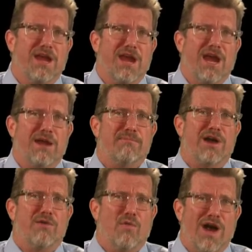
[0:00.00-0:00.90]
And
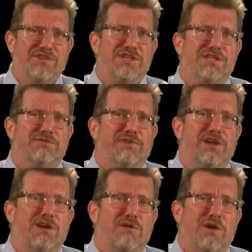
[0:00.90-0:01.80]
by watching this
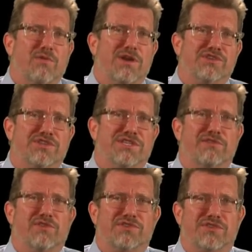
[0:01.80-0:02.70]
video, I want to just
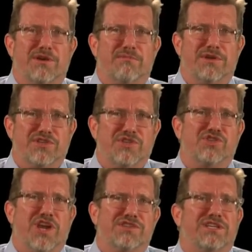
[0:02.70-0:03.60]
give you some
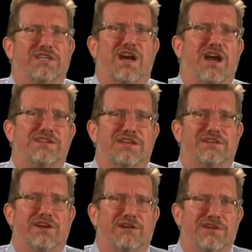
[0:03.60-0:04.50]
suggested
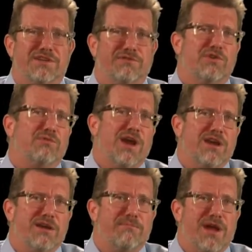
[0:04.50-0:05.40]
content areas. If you're
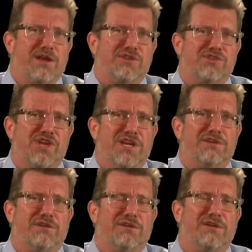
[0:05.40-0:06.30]
writing about
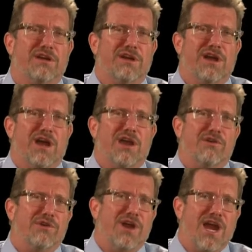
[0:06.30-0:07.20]
gender, I
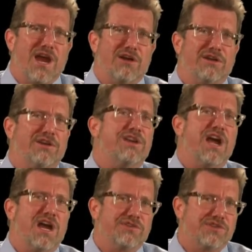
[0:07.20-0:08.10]
don't know how you can
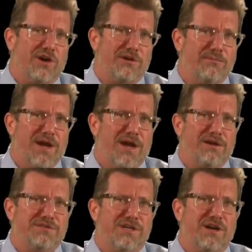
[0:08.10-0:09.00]
not talk
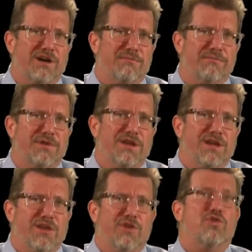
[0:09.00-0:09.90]
about
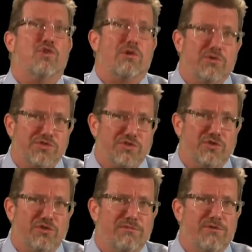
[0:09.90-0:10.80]
the normal
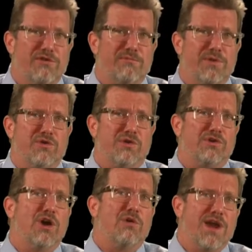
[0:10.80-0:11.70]
school movement, or
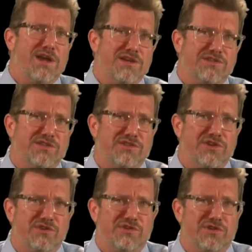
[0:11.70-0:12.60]
co-ed
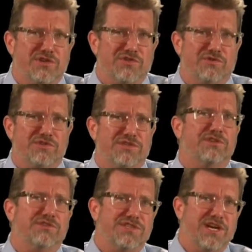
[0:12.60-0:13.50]
institutions, or
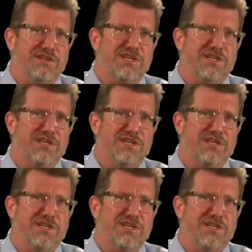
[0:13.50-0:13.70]
single-sex